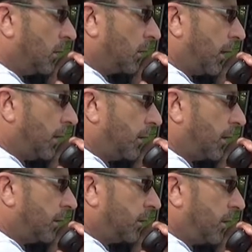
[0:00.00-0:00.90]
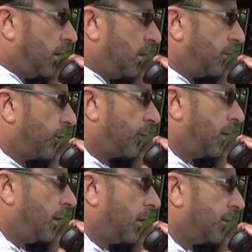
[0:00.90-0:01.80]
4, Atlanta, Georgia, QSL. Okay, thanks the for
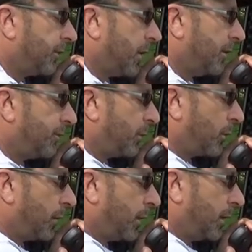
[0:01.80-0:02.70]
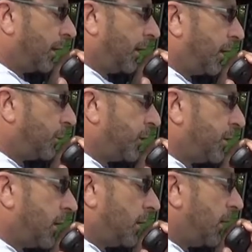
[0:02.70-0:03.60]
the uh, 5, 4 in Atlanta.
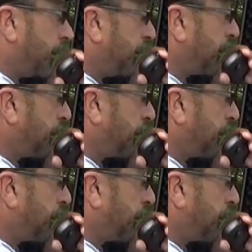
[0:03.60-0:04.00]
Appreciate that.